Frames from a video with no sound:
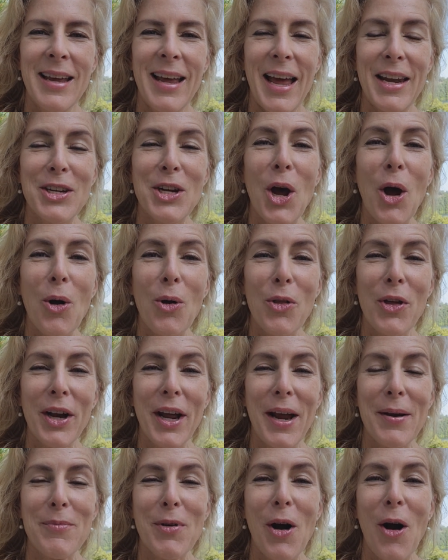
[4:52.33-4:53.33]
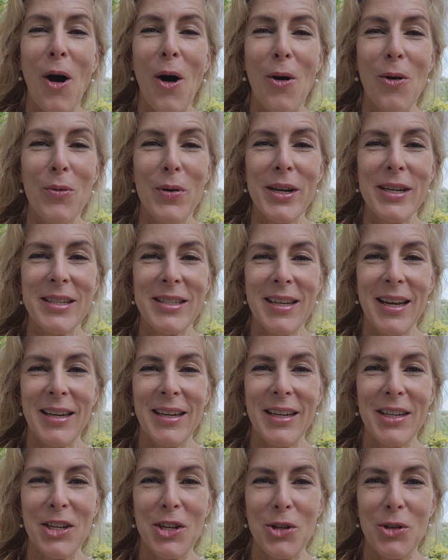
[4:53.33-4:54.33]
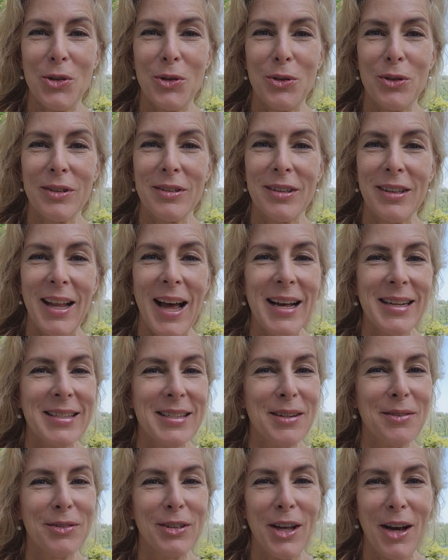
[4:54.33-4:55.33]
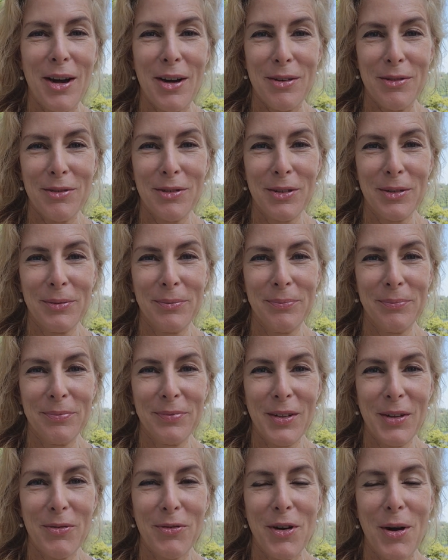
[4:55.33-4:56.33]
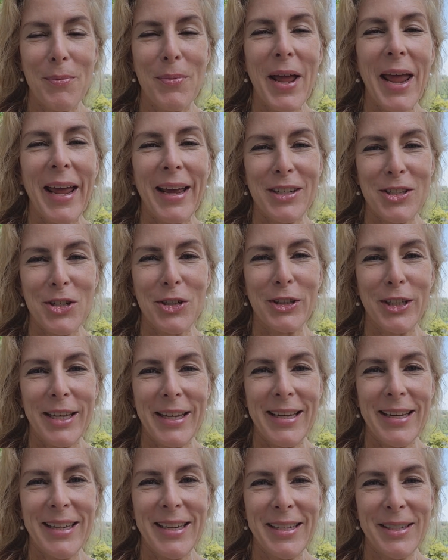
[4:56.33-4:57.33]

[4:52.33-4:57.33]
And know that I'm always sending you lots of love from Angelique.